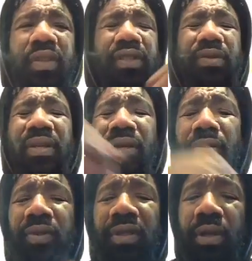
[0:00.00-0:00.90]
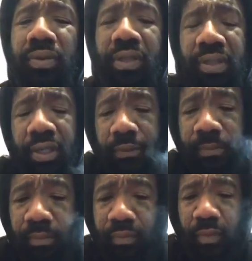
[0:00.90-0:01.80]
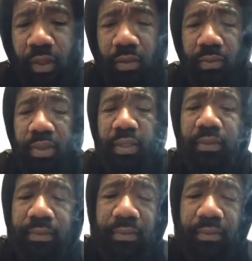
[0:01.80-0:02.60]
Queen Street, Inglewood, though. What's the deal? Blood.